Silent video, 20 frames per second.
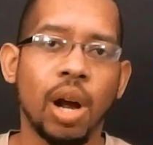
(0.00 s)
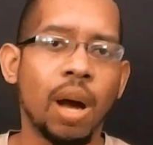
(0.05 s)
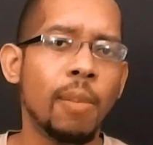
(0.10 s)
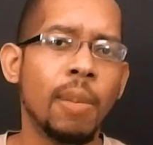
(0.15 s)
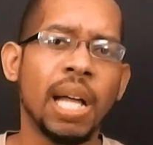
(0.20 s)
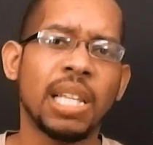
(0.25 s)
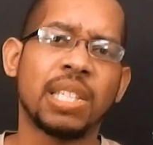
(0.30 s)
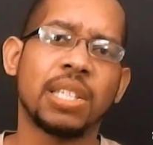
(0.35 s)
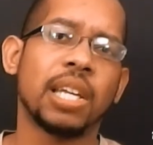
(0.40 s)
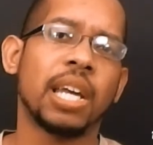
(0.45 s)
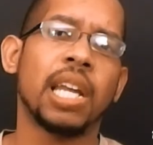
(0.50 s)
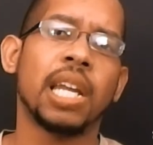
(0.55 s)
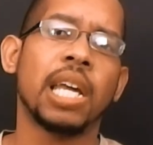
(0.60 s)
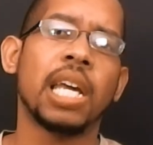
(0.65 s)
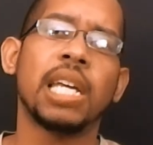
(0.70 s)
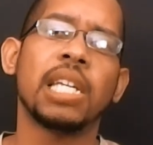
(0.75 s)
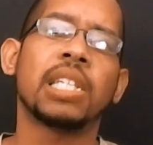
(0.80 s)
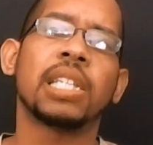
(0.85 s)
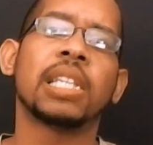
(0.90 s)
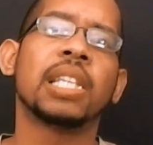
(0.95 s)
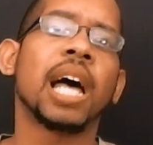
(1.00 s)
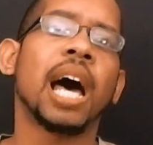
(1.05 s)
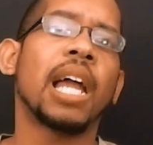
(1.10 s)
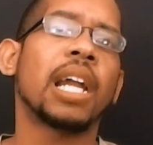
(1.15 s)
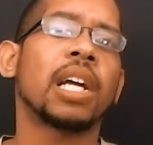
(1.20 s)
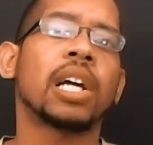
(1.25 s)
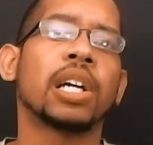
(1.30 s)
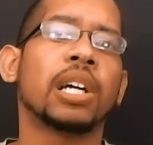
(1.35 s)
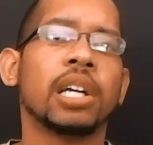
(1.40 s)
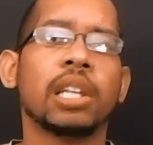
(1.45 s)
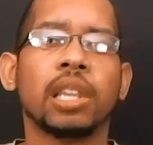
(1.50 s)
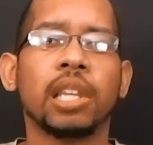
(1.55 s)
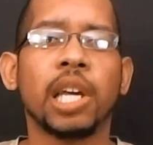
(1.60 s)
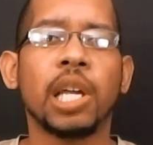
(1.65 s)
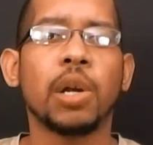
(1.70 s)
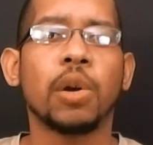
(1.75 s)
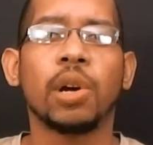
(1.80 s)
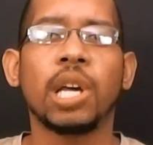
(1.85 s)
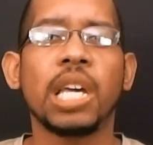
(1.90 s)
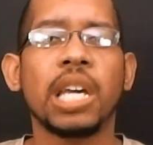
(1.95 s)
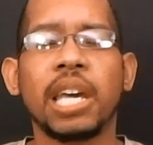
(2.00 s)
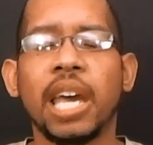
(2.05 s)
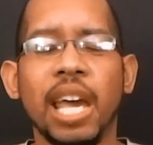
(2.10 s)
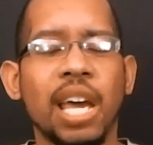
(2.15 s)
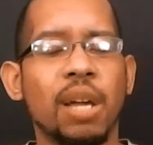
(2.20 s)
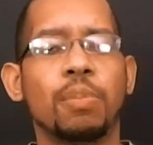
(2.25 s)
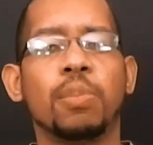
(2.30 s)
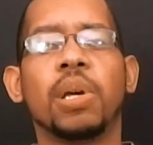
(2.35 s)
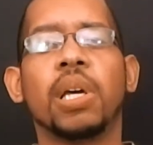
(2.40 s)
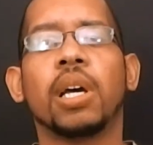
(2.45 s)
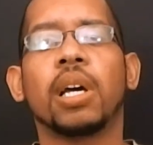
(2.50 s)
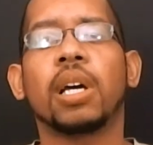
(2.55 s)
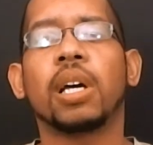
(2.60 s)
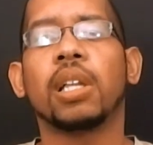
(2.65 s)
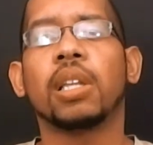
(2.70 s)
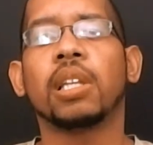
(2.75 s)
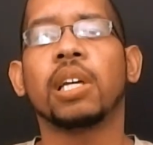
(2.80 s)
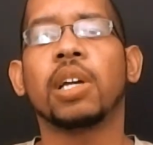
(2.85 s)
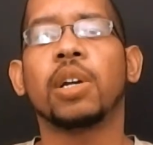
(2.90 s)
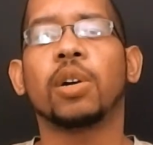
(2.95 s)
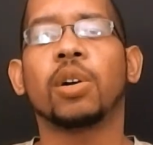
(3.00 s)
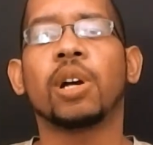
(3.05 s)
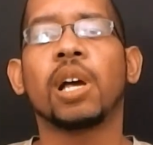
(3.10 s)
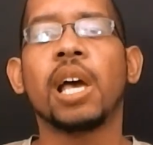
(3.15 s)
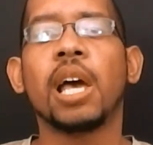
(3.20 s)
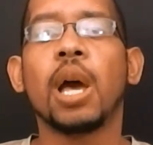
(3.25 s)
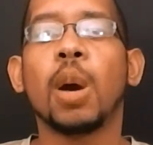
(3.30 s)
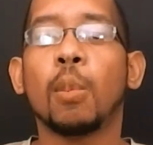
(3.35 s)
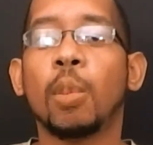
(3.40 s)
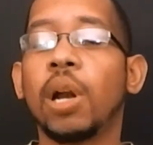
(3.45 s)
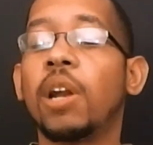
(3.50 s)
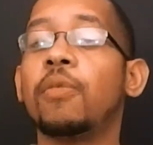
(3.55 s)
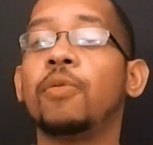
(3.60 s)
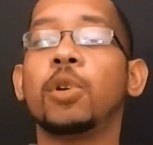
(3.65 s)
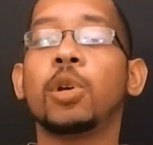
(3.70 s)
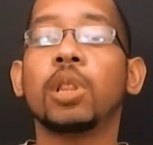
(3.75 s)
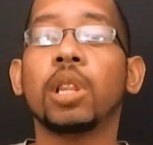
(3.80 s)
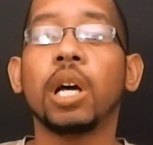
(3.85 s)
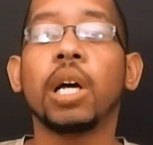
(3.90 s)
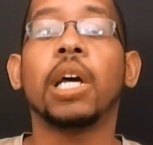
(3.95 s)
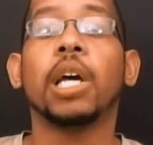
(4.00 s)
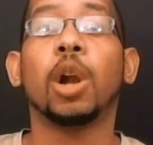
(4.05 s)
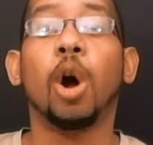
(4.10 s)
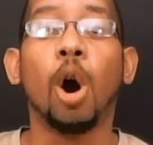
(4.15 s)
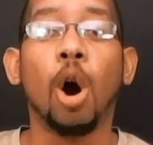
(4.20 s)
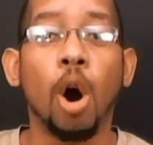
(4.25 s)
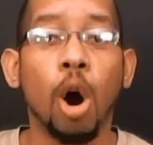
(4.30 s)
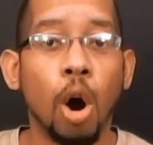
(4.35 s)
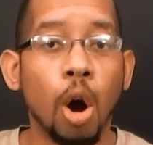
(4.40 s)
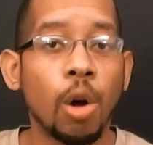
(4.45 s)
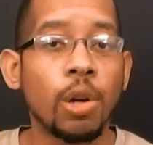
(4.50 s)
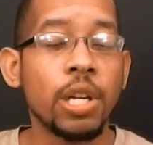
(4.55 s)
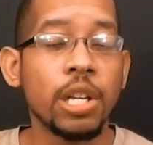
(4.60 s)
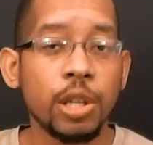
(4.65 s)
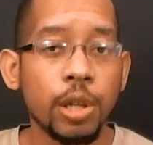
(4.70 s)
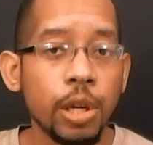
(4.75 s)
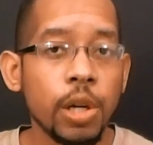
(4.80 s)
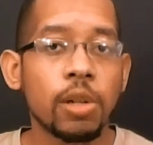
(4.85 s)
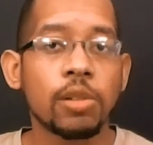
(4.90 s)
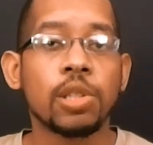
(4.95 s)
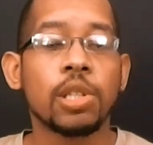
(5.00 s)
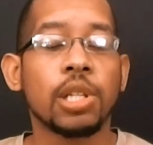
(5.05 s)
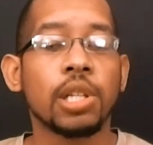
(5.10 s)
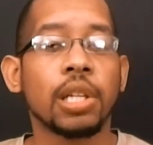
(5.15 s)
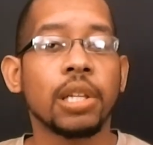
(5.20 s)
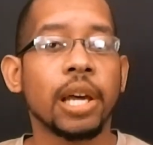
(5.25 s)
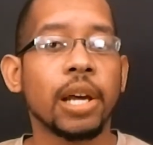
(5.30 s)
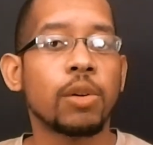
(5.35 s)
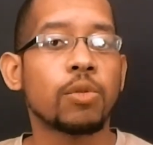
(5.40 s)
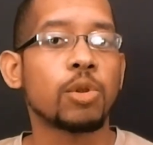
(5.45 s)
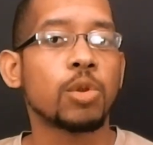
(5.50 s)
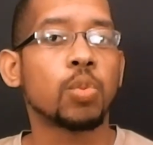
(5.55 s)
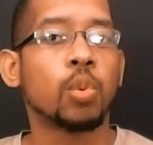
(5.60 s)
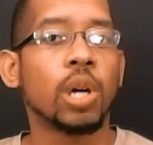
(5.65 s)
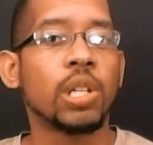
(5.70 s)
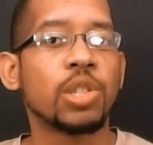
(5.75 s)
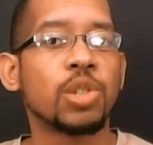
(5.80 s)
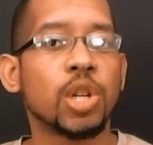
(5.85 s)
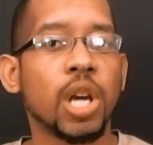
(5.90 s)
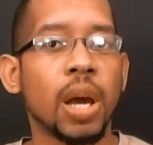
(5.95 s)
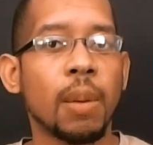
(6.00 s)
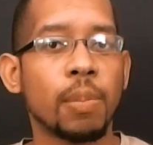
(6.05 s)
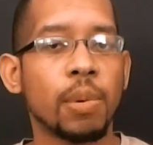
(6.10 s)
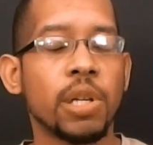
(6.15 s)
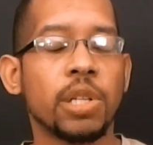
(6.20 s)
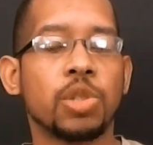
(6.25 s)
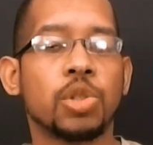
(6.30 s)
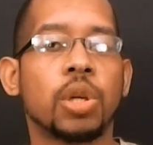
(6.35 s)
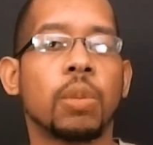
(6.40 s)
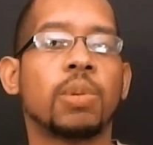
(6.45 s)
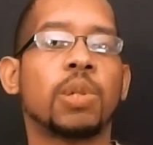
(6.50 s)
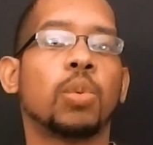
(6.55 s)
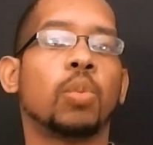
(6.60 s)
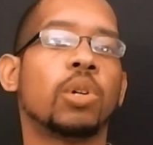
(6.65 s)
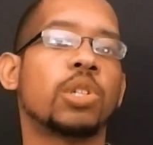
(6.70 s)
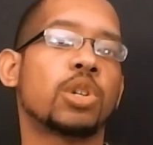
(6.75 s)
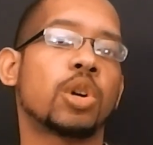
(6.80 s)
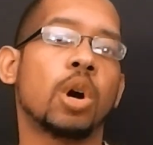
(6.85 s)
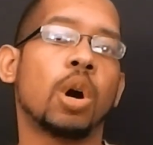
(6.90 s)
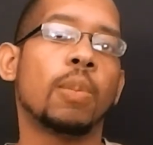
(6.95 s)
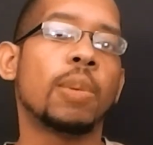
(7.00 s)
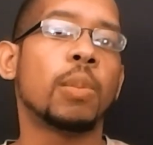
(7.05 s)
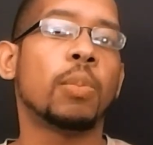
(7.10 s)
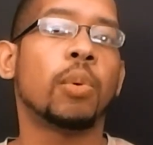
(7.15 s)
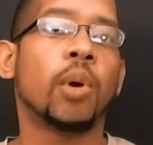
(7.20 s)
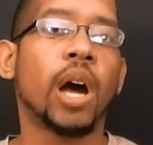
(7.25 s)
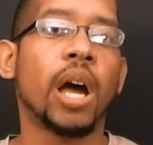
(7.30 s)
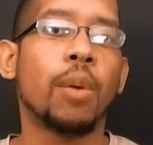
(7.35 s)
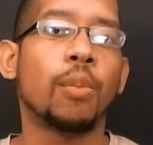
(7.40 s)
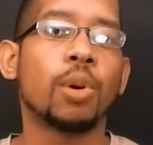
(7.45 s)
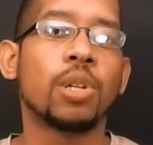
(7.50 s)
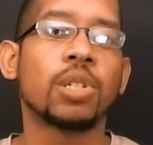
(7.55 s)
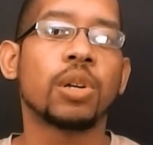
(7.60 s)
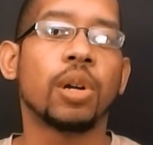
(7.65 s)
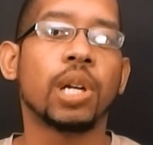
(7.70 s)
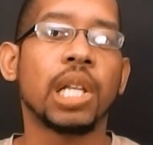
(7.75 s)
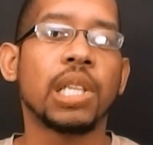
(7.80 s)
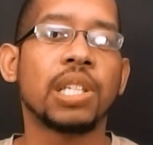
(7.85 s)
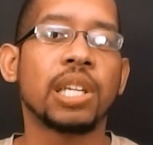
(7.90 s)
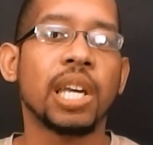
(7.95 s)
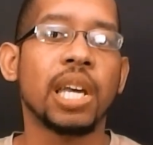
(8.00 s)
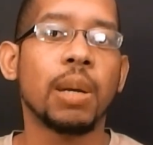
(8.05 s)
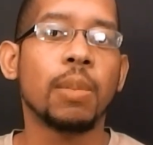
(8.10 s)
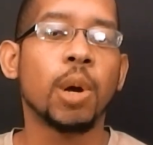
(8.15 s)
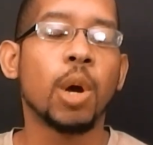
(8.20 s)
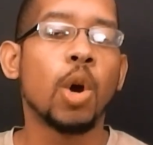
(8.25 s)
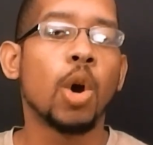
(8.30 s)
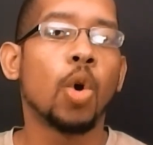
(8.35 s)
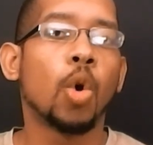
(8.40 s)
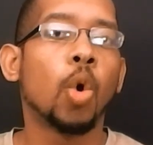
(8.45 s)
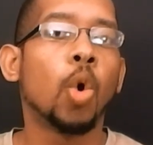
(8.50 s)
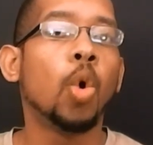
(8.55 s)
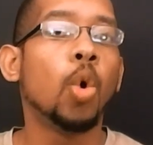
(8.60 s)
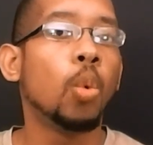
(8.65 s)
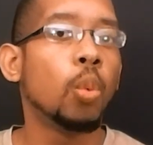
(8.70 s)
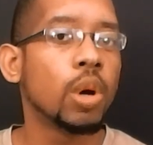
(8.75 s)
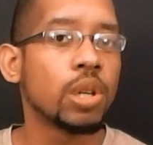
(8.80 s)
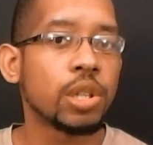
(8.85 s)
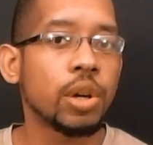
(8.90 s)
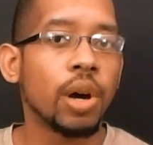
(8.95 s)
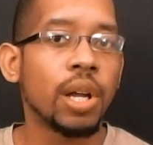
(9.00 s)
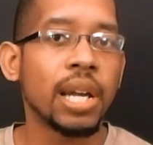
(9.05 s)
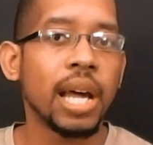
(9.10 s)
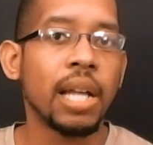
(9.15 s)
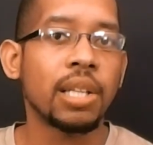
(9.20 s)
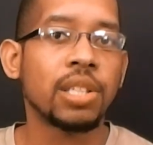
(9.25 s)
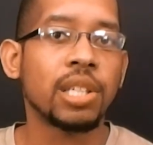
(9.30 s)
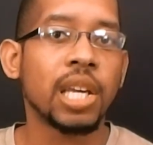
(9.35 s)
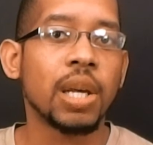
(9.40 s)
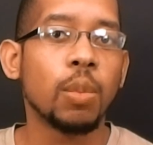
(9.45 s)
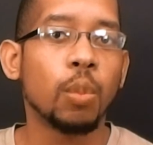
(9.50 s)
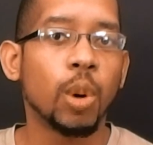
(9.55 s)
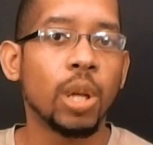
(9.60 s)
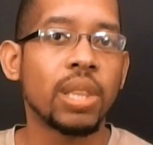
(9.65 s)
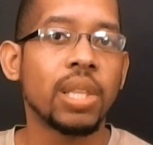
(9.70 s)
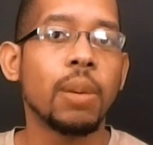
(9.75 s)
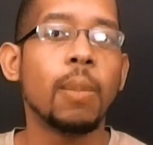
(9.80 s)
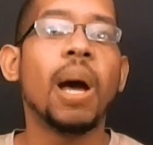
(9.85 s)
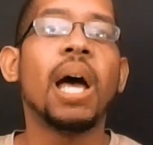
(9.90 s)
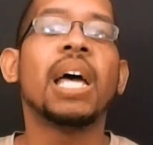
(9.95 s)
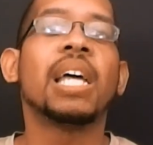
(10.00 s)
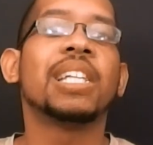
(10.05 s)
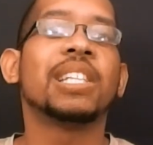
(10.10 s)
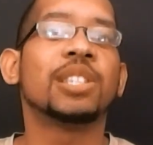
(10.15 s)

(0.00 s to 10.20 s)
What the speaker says: I'm not saying he's not a good leader or he can't be a good leader, but if you look at all the years that the Lakers won championships in which Kobe Bryant was on the team, who was on that team with them?